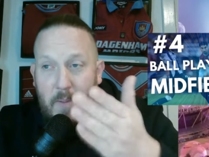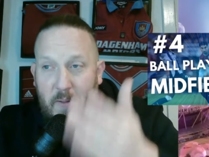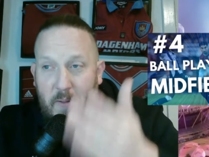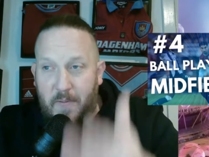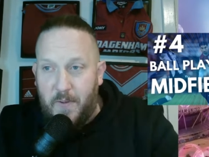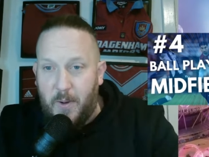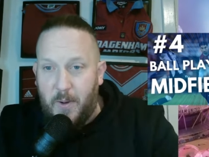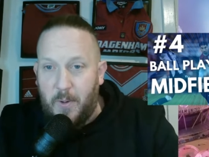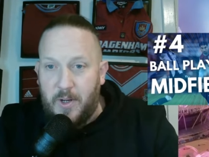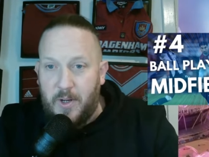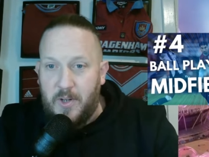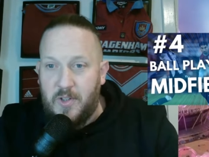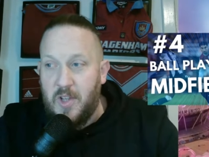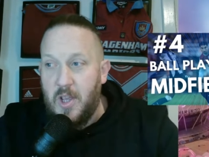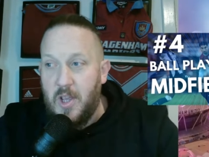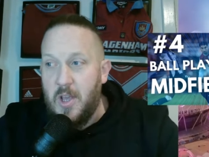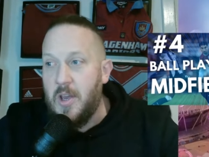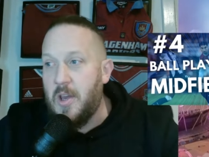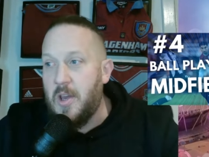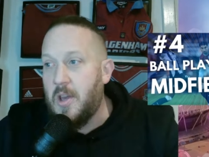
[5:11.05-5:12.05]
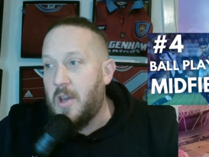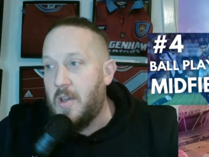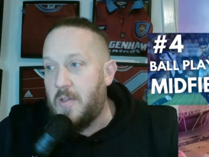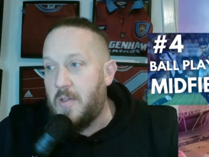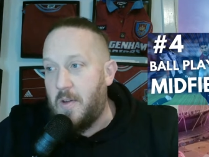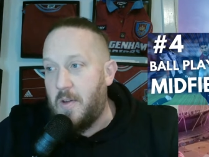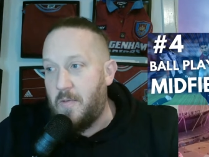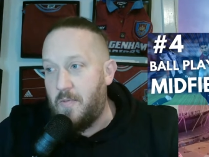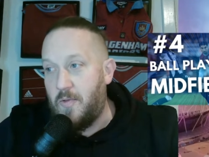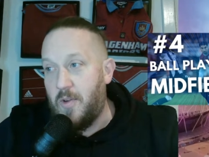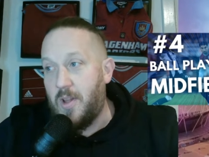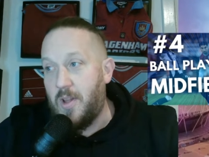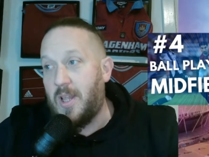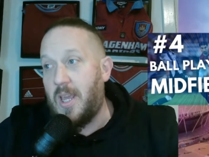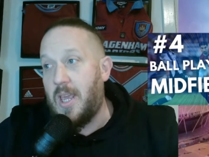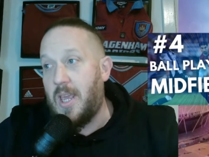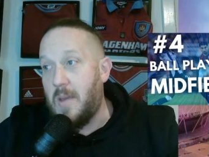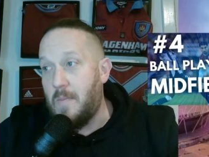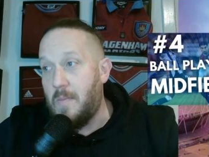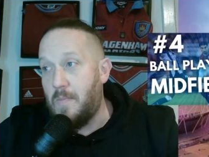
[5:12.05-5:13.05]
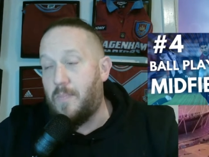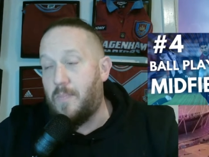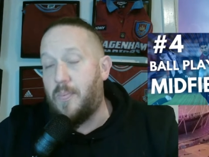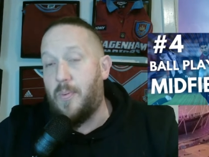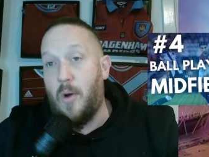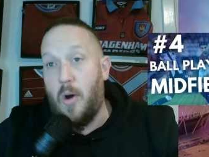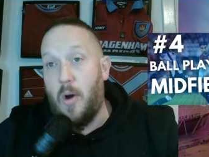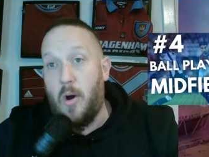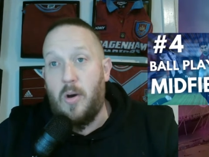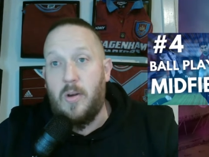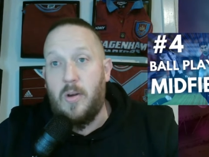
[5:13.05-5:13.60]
midfielders that really brought